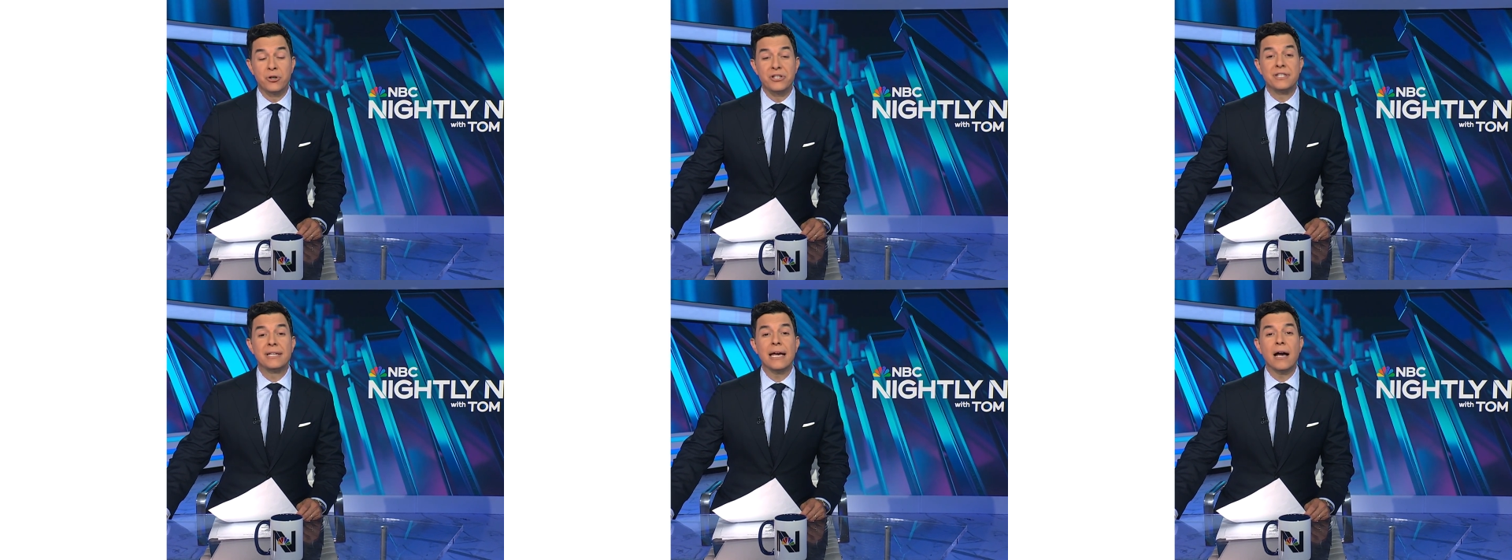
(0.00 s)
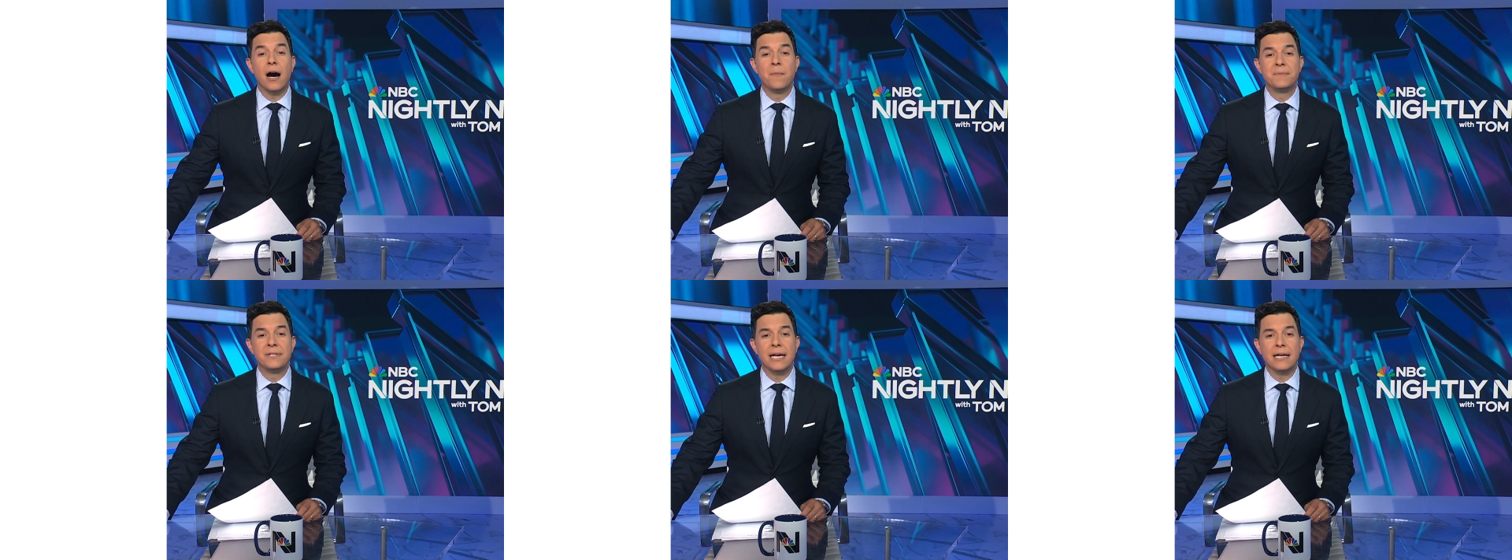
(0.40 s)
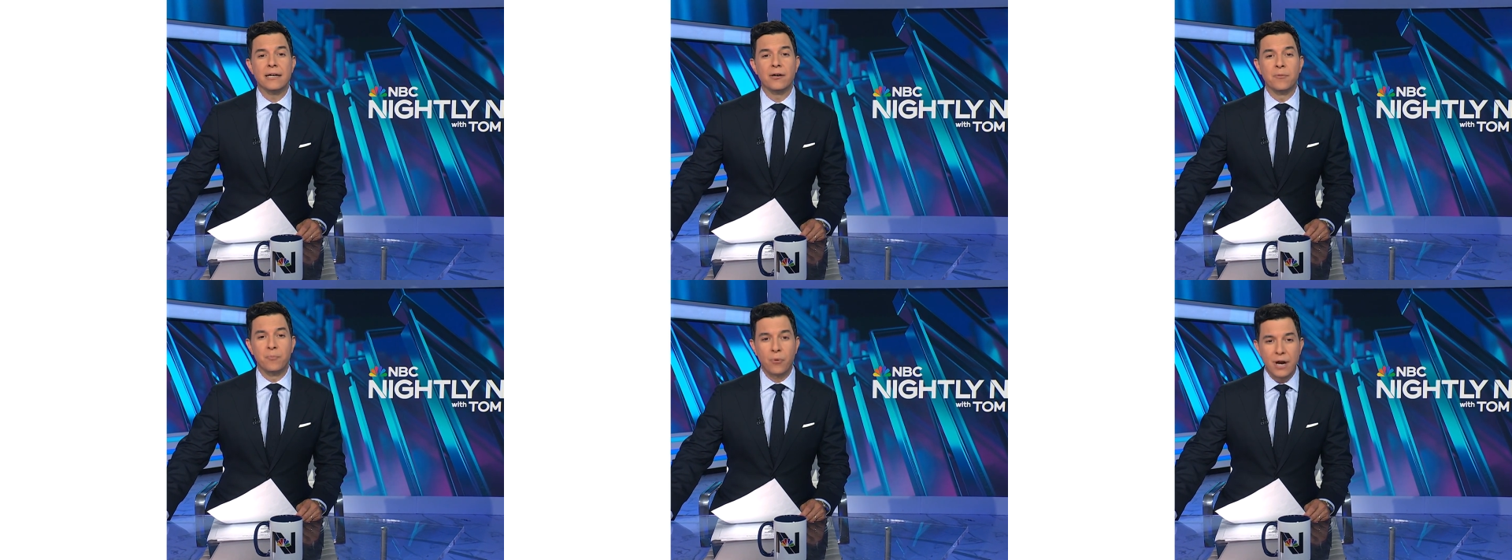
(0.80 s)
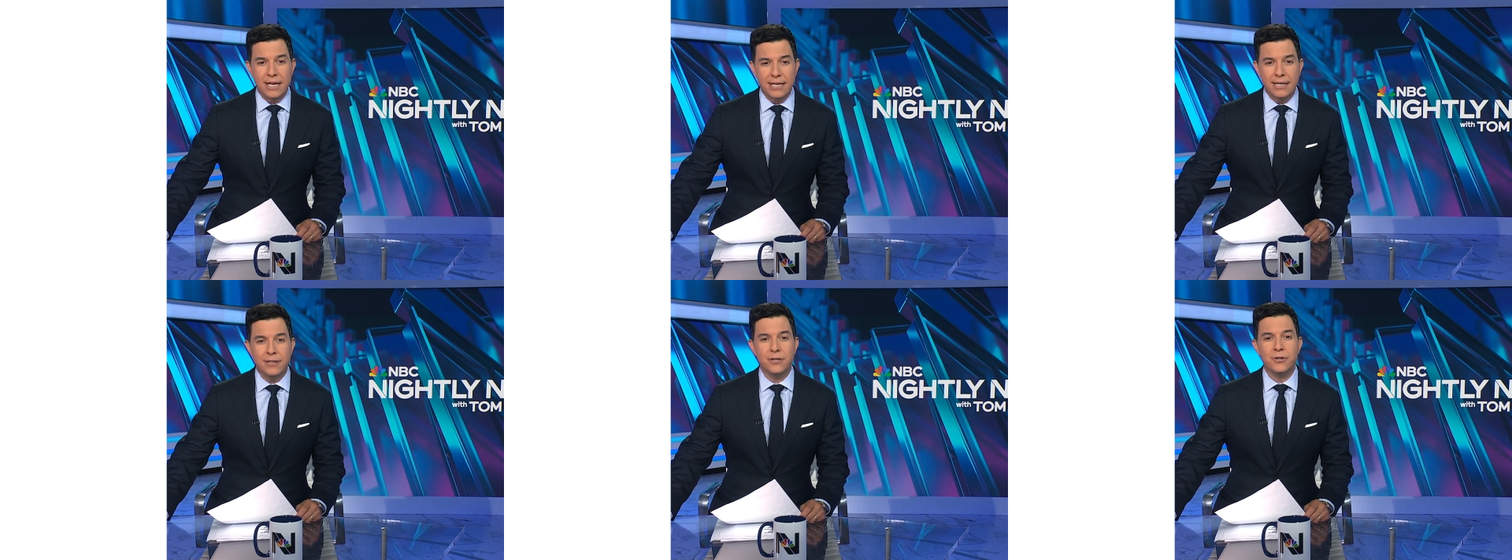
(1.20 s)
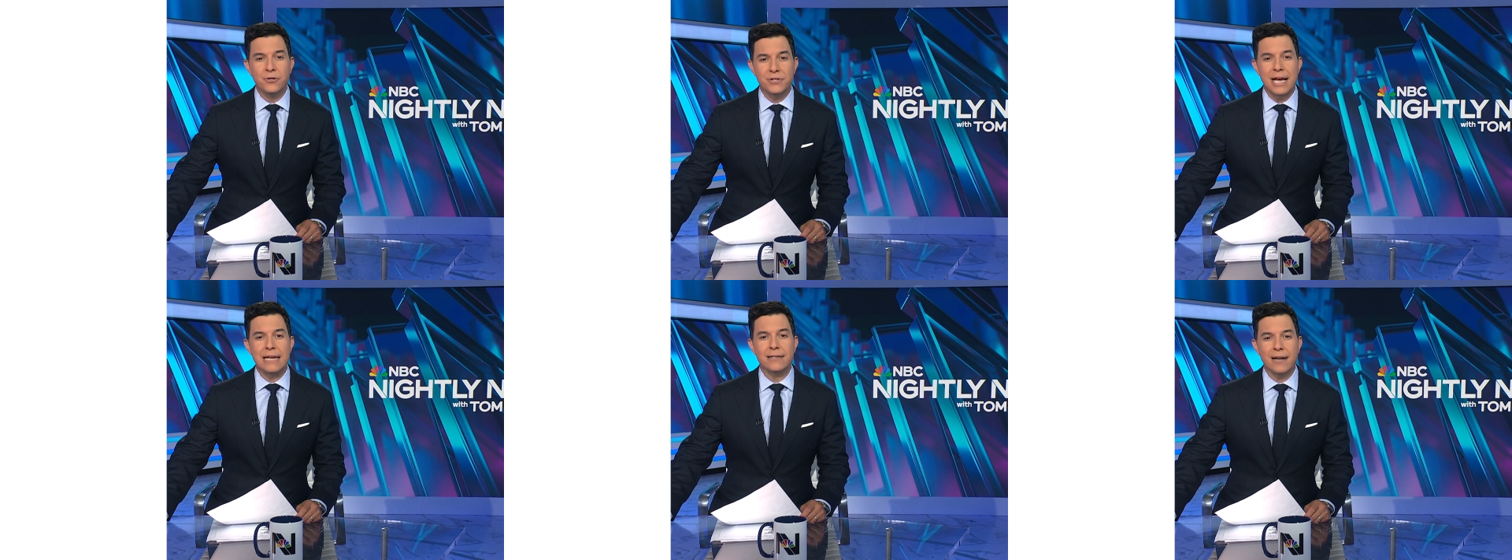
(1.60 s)
stay updated on breaking
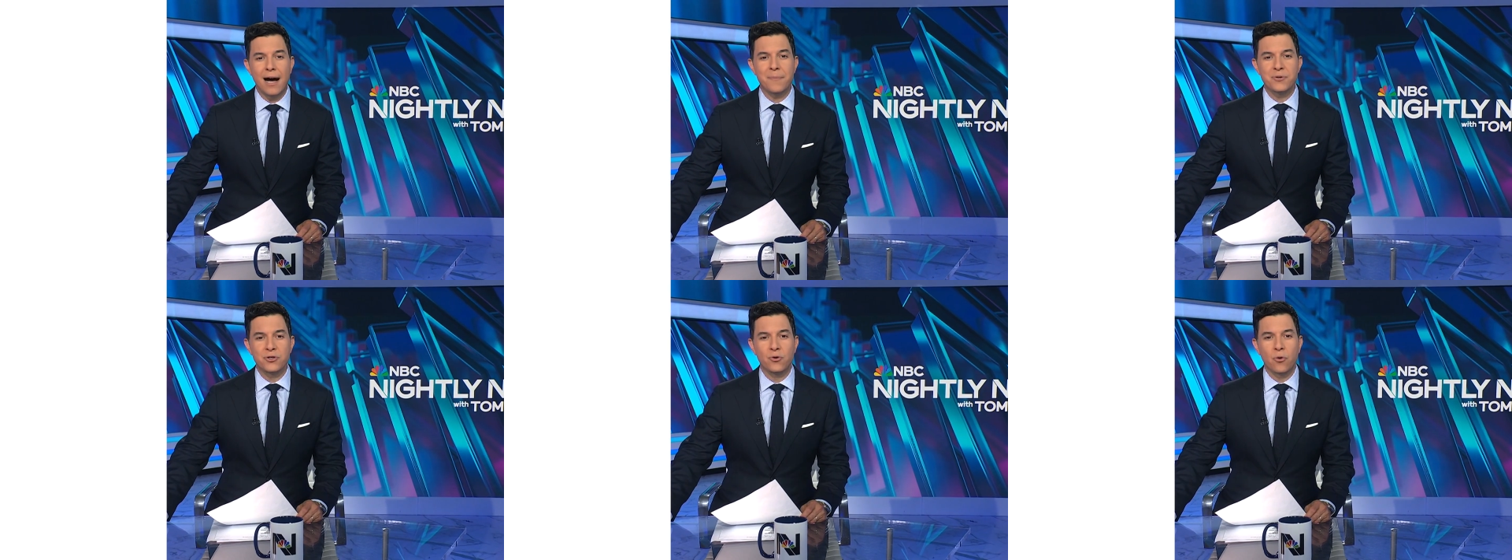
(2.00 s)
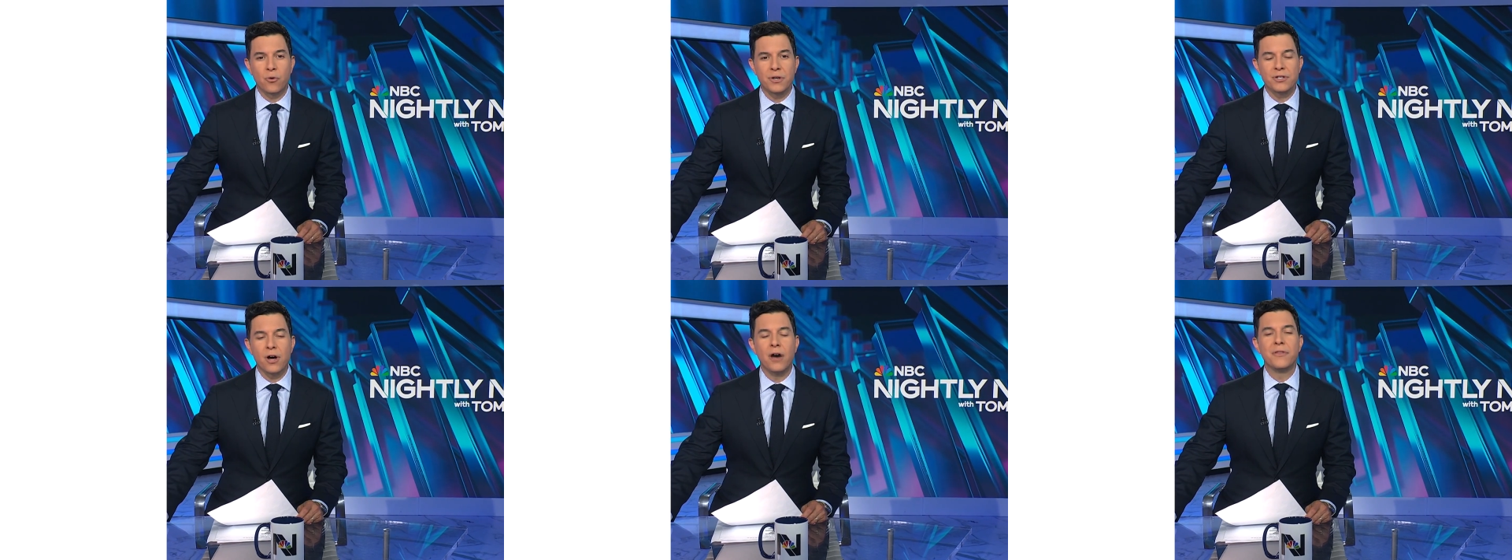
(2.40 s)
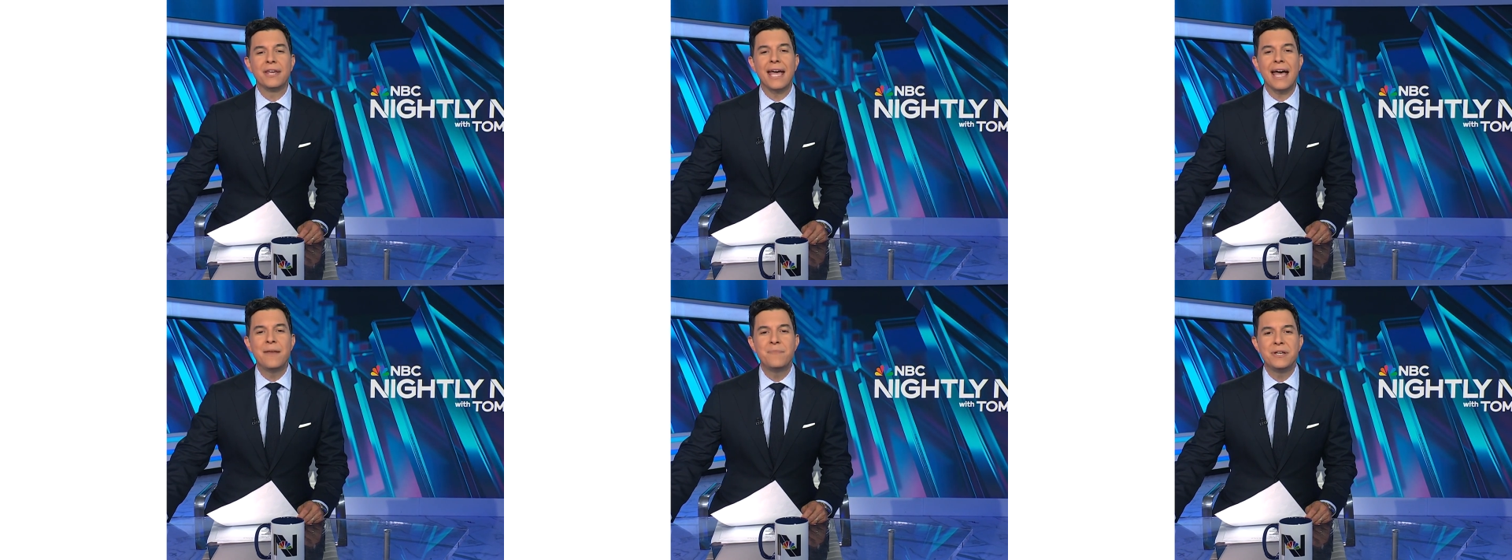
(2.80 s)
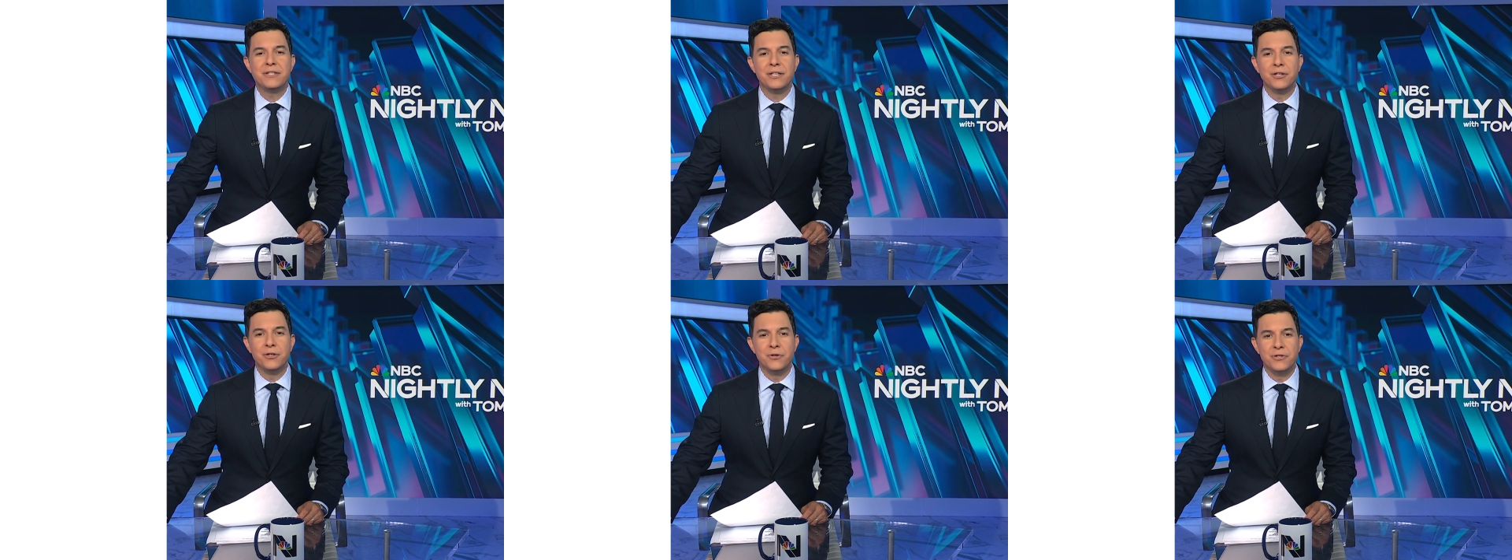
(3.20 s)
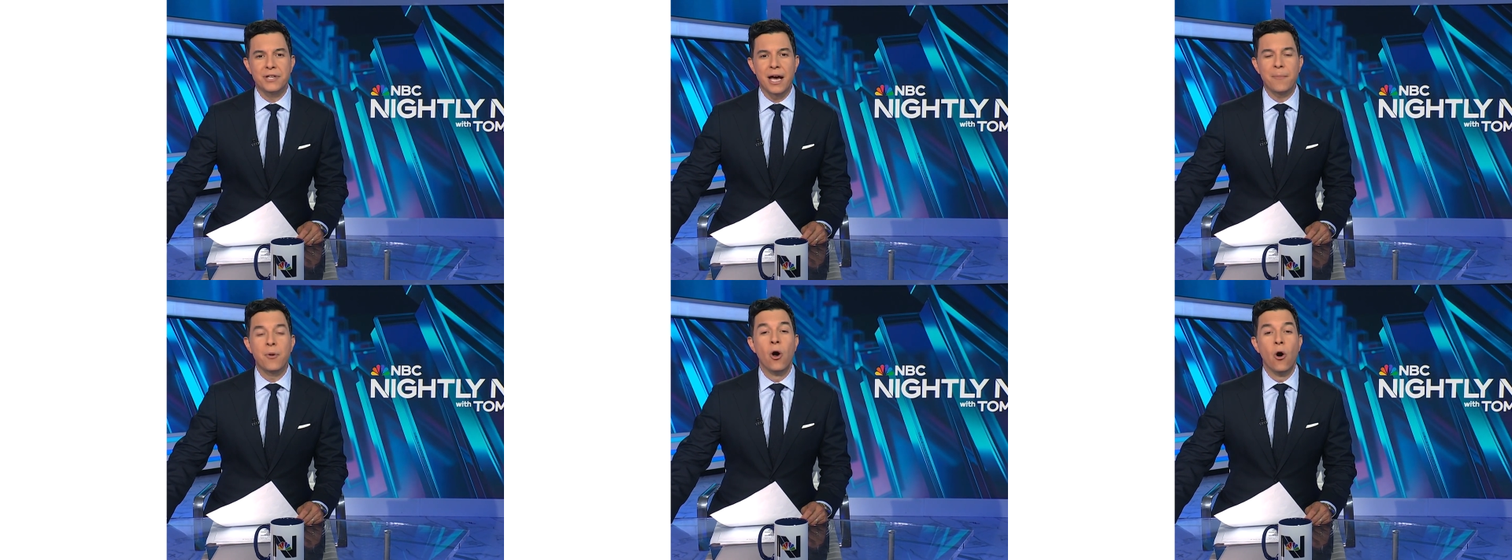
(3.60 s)
news and top stories on the NBC News
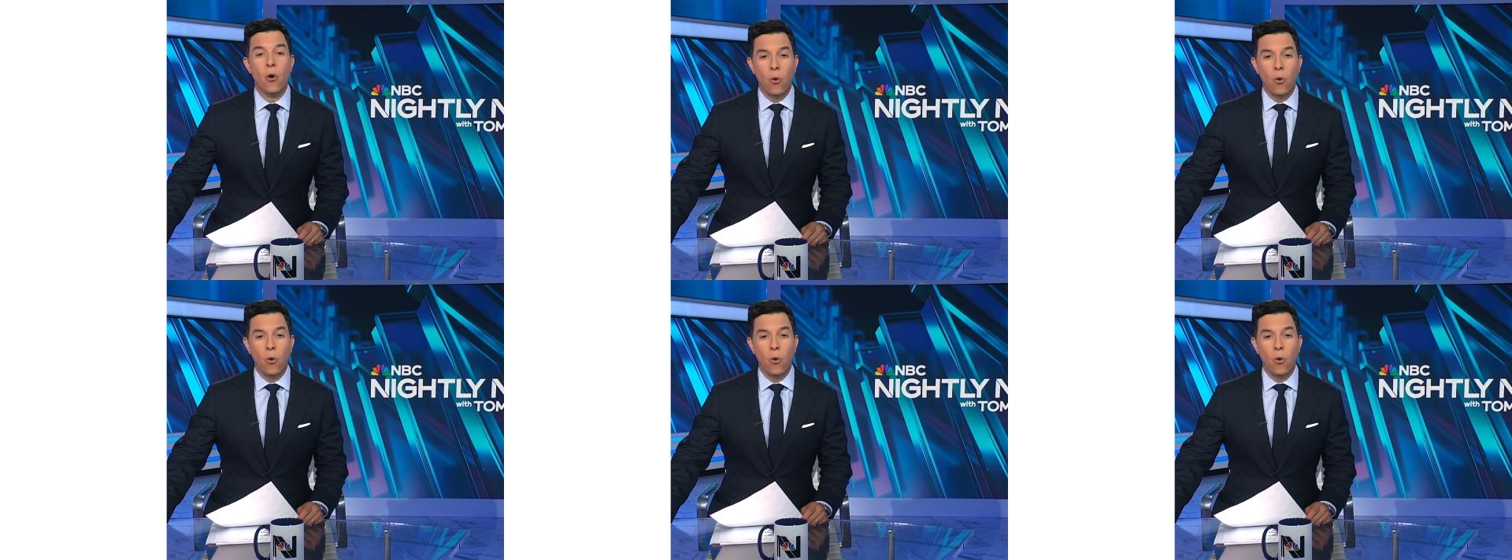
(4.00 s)
app